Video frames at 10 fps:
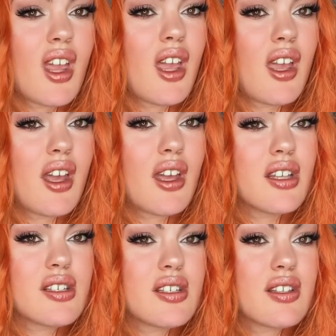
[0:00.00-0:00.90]

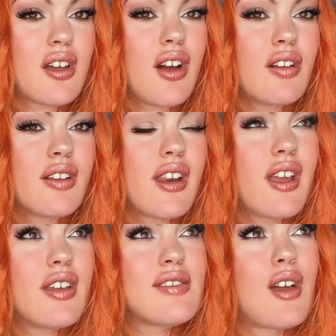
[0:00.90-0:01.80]
And the
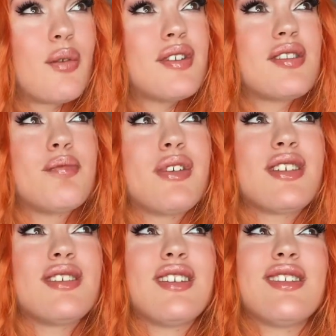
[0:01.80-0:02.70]
holiday is always
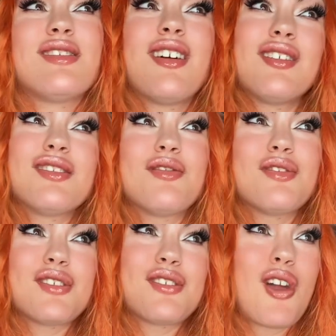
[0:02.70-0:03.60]
depicted as tons of
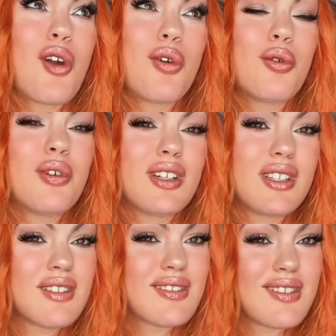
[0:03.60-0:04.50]
snow, and
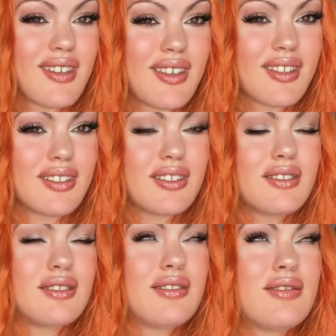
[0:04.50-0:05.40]
it's like,
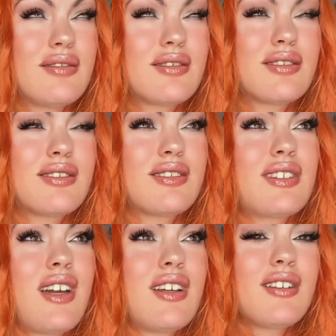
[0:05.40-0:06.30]
oh,
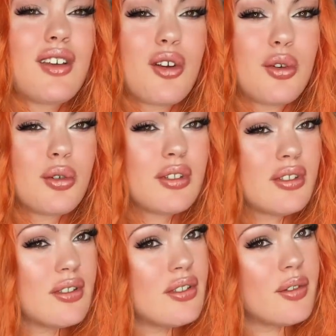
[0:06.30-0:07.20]
God, no.
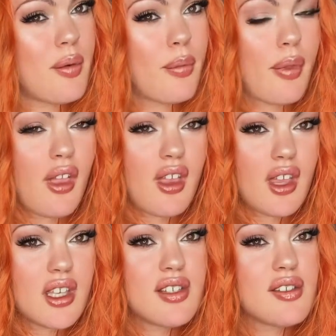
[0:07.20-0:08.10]

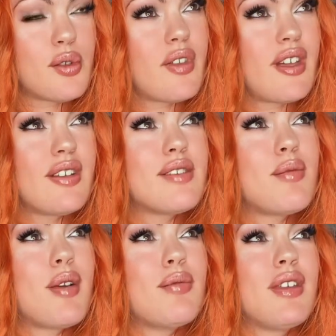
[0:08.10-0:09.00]
So that is
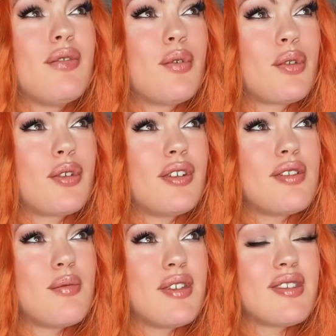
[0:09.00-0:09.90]
my beef with
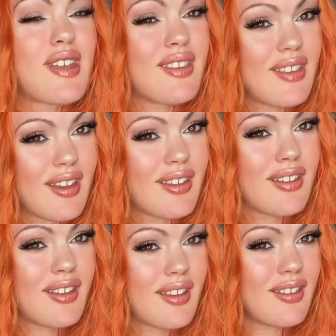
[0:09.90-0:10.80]
Christmas, I
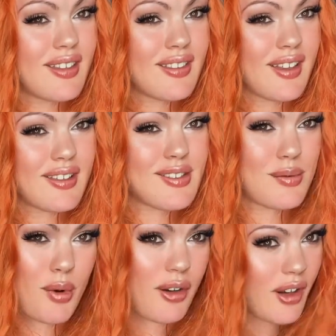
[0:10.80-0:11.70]
think. I think
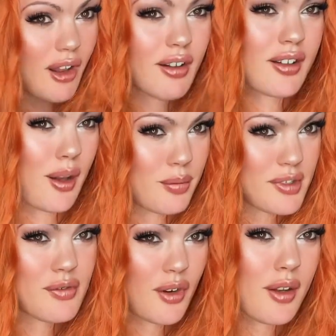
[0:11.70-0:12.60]
that's where it all
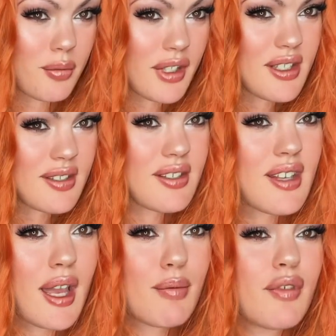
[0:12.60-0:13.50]
comes from, is the
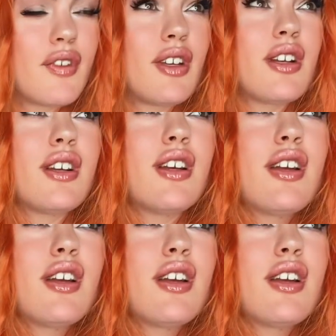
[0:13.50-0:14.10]
time of year.